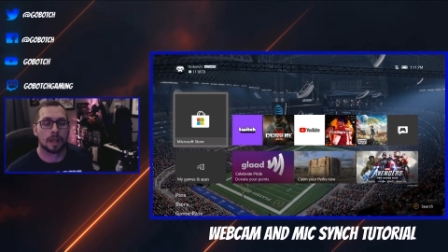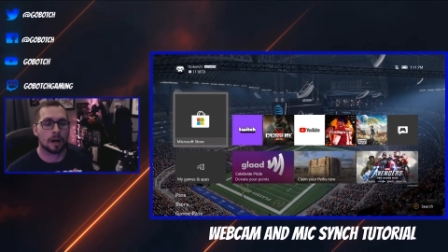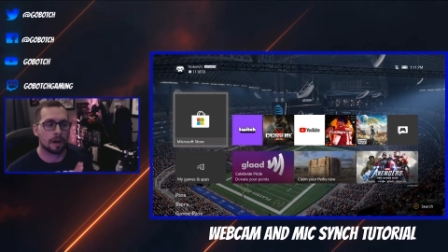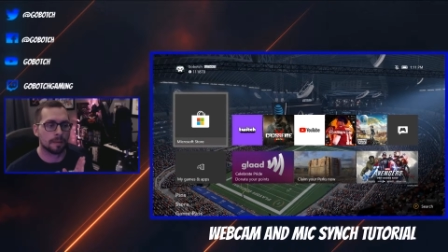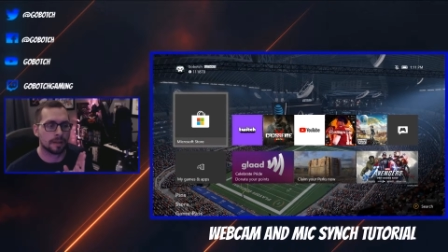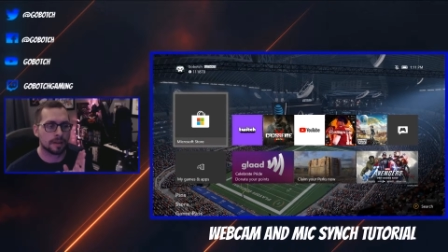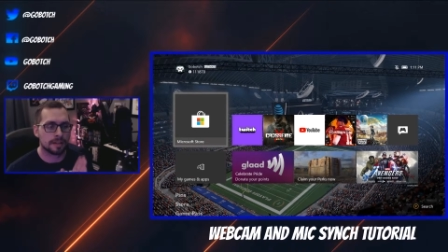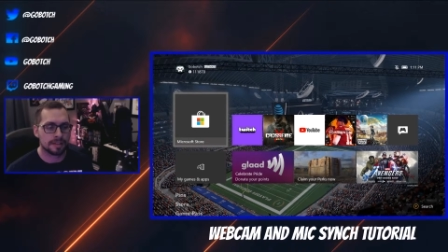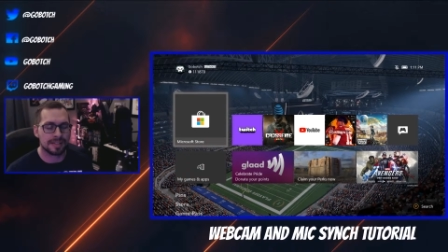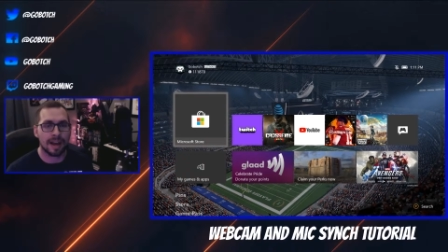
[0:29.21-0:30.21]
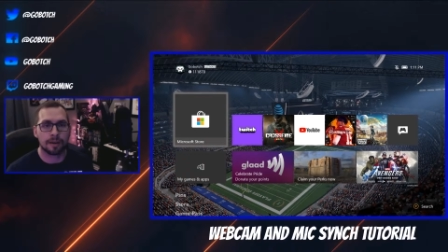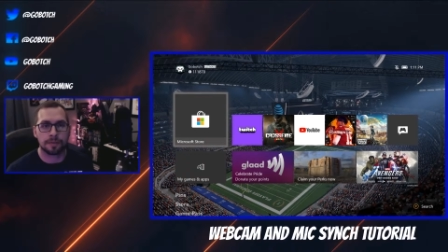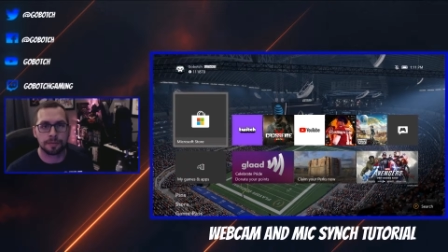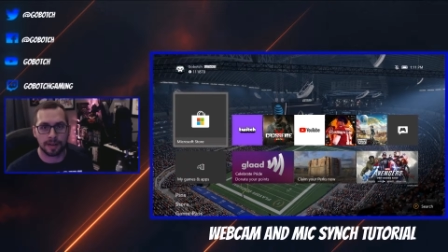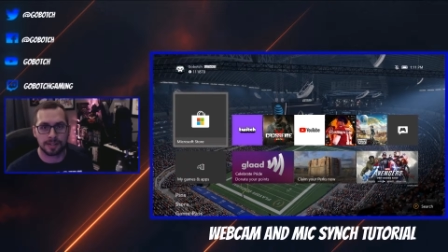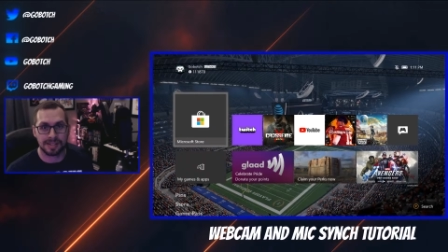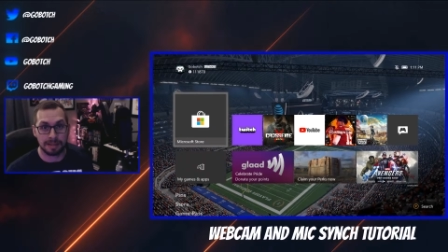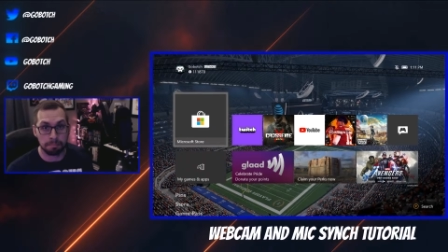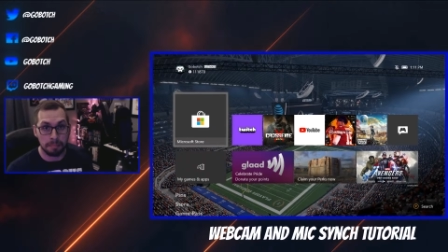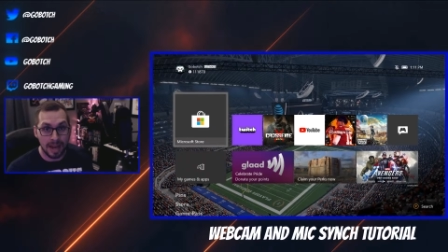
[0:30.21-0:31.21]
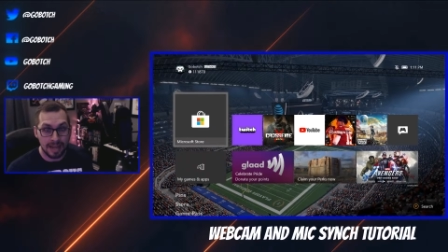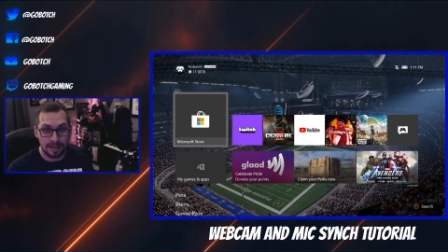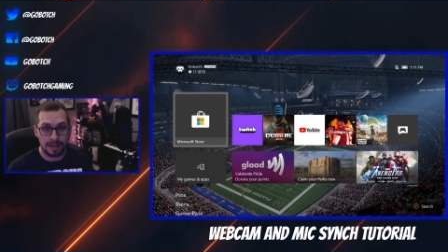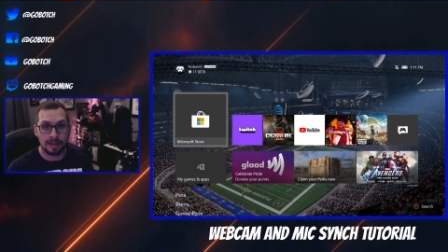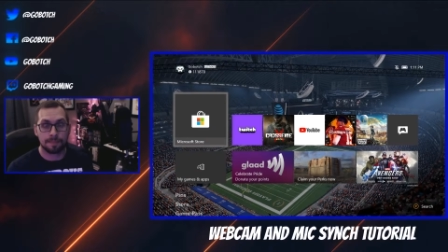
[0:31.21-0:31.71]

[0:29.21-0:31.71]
Um, and this is how to fix the mic